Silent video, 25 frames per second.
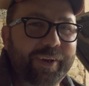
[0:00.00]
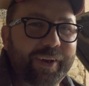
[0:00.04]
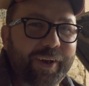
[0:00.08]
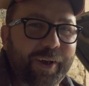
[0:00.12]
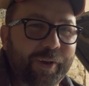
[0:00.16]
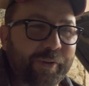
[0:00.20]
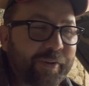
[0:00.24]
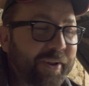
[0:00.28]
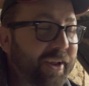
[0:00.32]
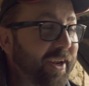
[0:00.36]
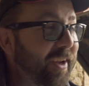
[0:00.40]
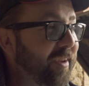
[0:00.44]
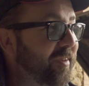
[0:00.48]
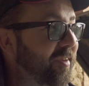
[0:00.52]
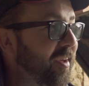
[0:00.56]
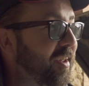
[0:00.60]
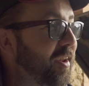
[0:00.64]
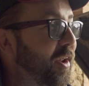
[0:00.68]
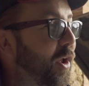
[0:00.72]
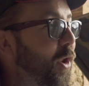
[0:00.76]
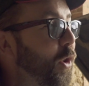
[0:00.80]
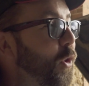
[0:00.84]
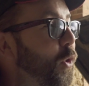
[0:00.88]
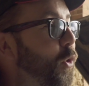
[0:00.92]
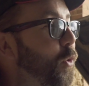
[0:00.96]
I nearly
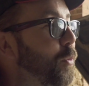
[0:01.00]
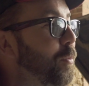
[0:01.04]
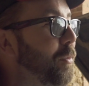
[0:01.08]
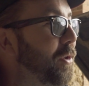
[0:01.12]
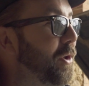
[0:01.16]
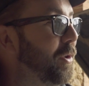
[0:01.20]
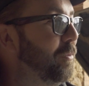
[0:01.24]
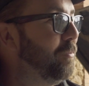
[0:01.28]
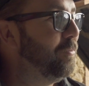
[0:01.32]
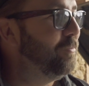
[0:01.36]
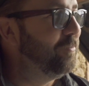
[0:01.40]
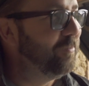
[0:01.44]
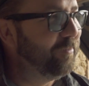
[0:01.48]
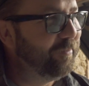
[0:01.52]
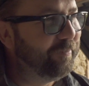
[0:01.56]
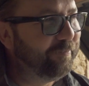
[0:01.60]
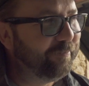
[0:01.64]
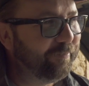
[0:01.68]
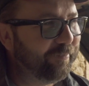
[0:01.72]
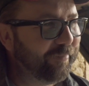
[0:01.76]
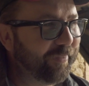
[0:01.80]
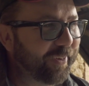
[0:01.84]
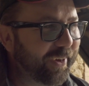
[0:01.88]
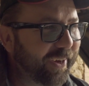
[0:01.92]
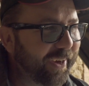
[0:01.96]
said aluminum,
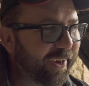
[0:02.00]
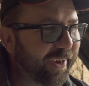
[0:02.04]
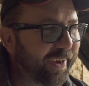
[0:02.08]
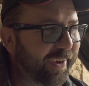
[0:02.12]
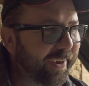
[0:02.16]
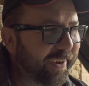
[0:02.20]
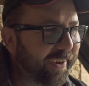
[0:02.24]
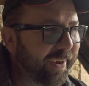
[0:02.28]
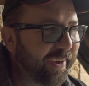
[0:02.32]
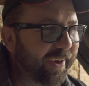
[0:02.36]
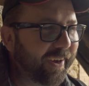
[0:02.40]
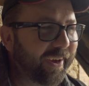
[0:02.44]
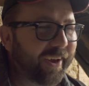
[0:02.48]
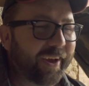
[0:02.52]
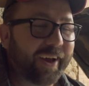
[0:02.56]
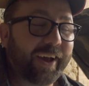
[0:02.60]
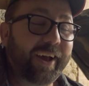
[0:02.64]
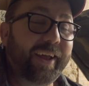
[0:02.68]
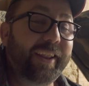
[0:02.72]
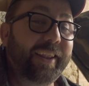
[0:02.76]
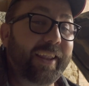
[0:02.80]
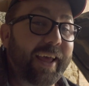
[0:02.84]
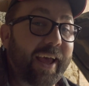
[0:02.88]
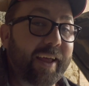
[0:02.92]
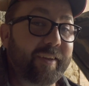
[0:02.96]

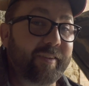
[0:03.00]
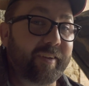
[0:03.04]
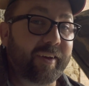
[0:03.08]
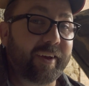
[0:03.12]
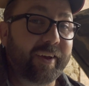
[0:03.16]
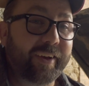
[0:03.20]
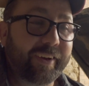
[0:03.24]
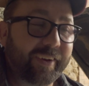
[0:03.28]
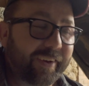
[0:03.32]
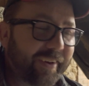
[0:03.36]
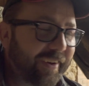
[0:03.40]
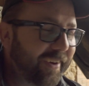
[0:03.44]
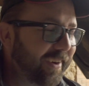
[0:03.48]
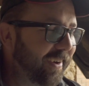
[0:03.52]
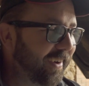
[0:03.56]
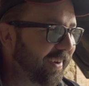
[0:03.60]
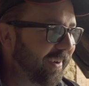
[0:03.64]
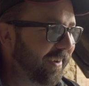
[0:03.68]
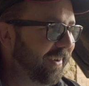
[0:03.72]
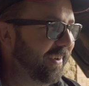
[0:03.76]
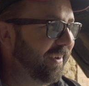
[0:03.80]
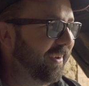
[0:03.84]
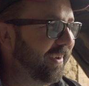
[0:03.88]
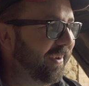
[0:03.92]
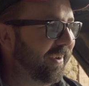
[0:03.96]
ladder,
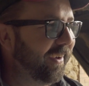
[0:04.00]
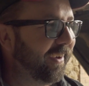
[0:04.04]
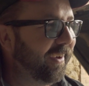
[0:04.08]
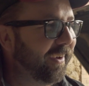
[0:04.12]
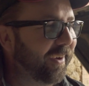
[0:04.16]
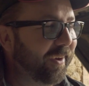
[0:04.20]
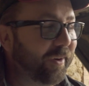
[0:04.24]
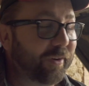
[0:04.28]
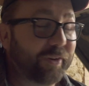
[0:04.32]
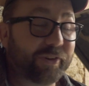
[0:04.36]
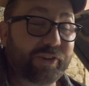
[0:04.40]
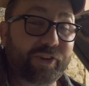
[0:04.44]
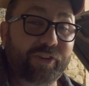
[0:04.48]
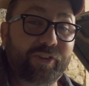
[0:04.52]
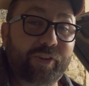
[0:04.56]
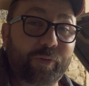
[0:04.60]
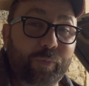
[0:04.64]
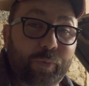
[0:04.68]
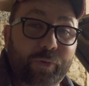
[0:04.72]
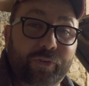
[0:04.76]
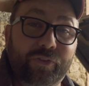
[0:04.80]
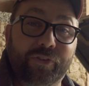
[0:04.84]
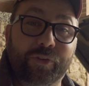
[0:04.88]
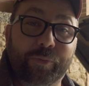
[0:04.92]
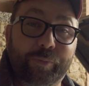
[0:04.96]
which I
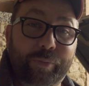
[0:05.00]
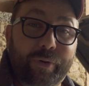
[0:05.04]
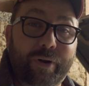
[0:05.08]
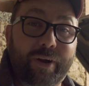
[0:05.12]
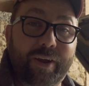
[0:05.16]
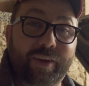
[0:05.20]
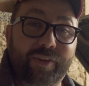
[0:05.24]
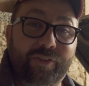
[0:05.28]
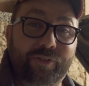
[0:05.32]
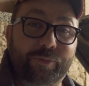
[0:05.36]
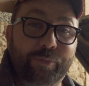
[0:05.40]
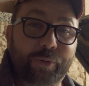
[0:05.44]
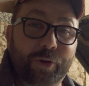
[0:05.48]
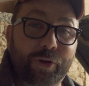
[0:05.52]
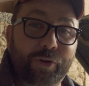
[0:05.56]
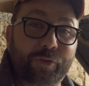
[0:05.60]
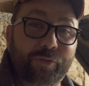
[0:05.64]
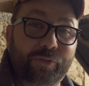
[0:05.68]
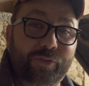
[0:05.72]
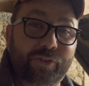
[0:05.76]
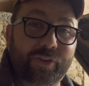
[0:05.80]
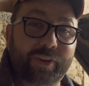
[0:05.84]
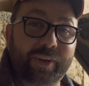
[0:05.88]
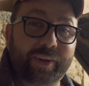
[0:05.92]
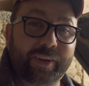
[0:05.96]
said wasn't the brightest
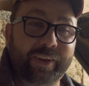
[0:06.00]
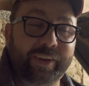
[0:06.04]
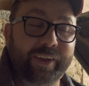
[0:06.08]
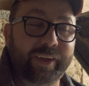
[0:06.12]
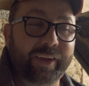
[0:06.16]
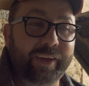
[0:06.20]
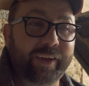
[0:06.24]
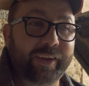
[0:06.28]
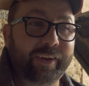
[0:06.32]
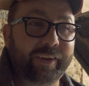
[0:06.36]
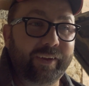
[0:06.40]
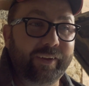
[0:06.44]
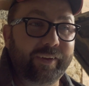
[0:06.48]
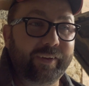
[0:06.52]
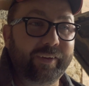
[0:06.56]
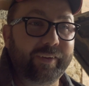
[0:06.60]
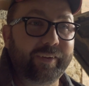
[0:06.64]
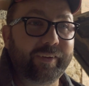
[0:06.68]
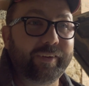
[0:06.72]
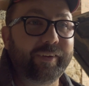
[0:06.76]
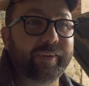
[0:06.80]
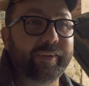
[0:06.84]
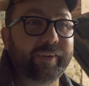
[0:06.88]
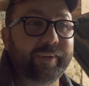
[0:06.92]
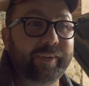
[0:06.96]
moves in a
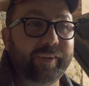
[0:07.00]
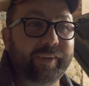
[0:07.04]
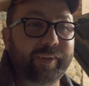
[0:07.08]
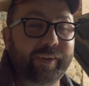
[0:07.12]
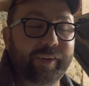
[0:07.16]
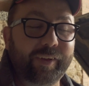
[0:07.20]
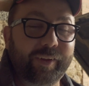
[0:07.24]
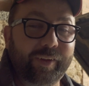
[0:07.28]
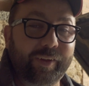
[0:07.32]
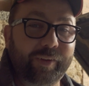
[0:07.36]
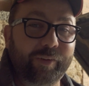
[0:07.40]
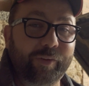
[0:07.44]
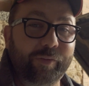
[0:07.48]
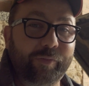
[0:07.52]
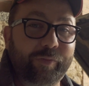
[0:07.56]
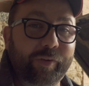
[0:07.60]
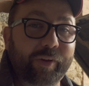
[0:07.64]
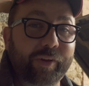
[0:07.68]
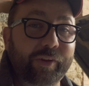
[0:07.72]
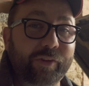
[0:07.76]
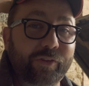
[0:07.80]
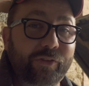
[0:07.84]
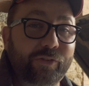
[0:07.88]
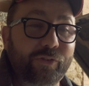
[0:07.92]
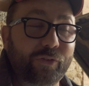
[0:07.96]

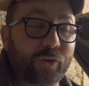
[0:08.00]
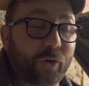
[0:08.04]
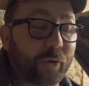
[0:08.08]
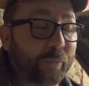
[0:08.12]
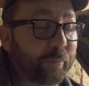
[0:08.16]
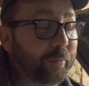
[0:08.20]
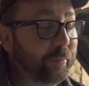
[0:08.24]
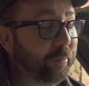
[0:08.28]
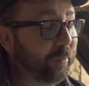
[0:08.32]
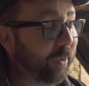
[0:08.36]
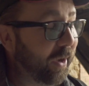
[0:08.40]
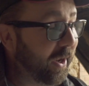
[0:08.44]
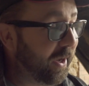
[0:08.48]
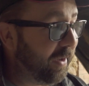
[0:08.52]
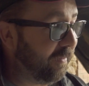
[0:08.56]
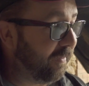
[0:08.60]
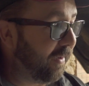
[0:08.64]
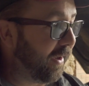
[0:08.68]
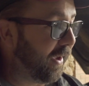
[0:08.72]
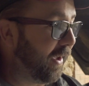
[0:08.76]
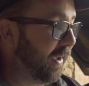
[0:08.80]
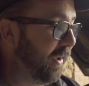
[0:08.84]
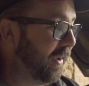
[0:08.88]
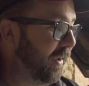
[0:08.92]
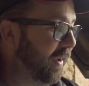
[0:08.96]
thunderstorm. But
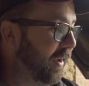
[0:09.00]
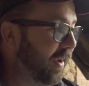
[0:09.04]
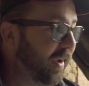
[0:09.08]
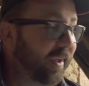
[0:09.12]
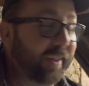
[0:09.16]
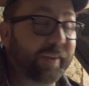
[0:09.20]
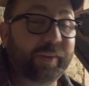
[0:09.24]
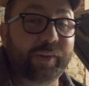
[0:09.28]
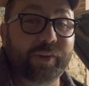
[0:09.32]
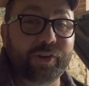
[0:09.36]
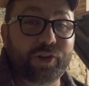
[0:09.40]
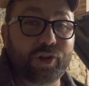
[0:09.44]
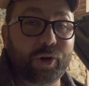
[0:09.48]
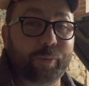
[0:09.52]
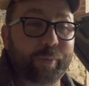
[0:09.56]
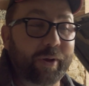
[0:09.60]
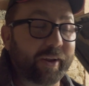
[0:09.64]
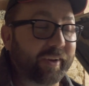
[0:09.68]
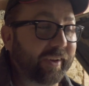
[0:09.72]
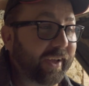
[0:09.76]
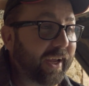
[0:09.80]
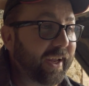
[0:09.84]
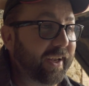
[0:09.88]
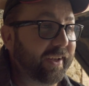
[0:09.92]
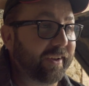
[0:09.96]
anyway, the job
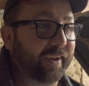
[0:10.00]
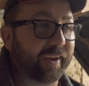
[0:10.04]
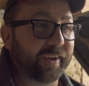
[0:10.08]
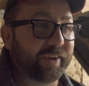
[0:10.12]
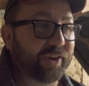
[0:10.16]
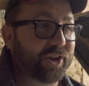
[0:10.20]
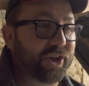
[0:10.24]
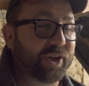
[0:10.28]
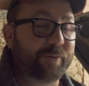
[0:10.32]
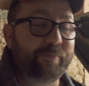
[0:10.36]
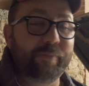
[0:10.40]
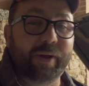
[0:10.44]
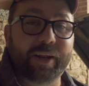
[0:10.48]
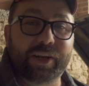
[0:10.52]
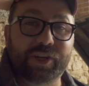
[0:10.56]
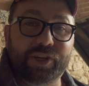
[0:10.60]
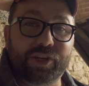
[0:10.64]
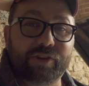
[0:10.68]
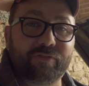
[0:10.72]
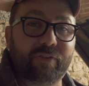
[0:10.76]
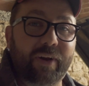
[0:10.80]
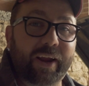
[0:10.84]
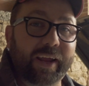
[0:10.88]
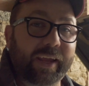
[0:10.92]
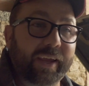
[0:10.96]
had to get done. She
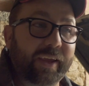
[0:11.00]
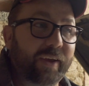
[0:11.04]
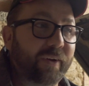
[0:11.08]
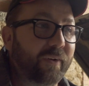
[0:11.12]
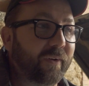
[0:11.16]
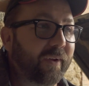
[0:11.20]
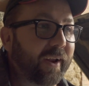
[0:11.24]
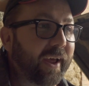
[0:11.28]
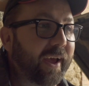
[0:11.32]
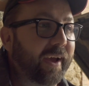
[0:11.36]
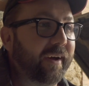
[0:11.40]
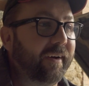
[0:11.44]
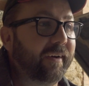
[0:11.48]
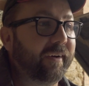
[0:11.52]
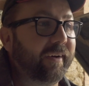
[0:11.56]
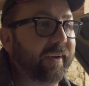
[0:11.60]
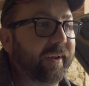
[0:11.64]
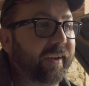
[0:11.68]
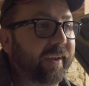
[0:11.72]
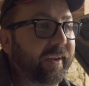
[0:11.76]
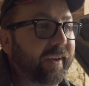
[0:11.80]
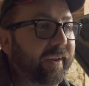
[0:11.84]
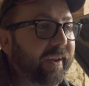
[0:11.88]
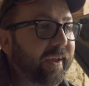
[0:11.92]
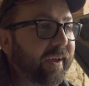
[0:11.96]
managed to rake it all out,
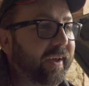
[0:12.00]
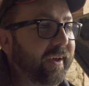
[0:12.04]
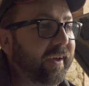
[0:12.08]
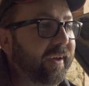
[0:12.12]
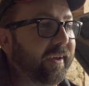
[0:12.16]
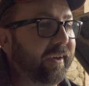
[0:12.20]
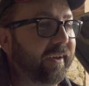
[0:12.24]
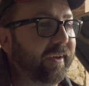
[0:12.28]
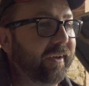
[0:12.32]
and